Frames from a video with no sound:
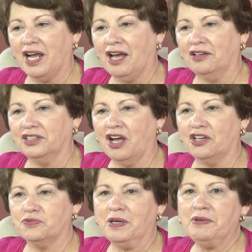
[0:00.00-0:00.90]
out,
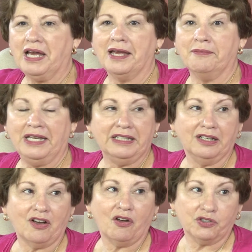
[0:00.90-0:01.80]
gosh, maybe I am
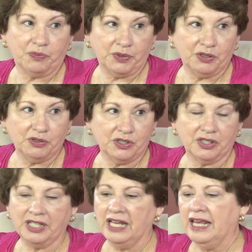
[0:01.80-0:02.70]
making a
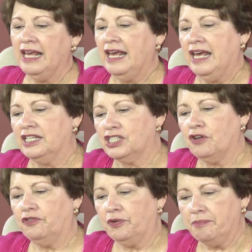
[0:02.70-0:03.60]
contribution. And
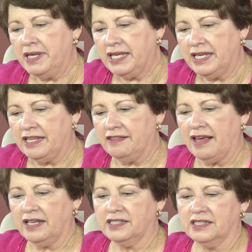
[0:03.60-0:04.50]
so for me,
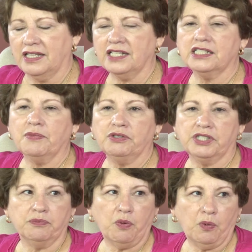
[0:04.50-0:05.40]
that's the most
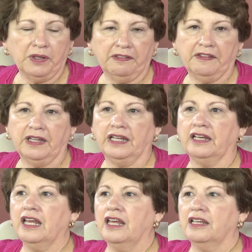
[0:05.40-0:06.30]
important thing,
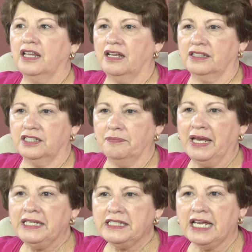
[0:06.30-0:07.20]
to
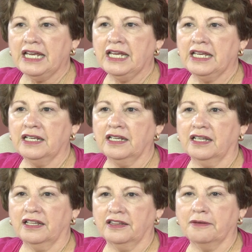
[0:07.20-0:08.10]
maintain
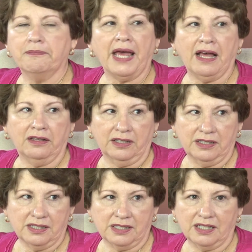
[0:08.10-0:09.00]
the
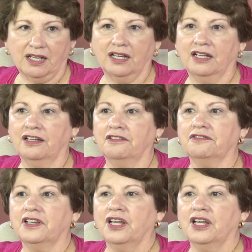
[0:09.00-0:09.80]
balance of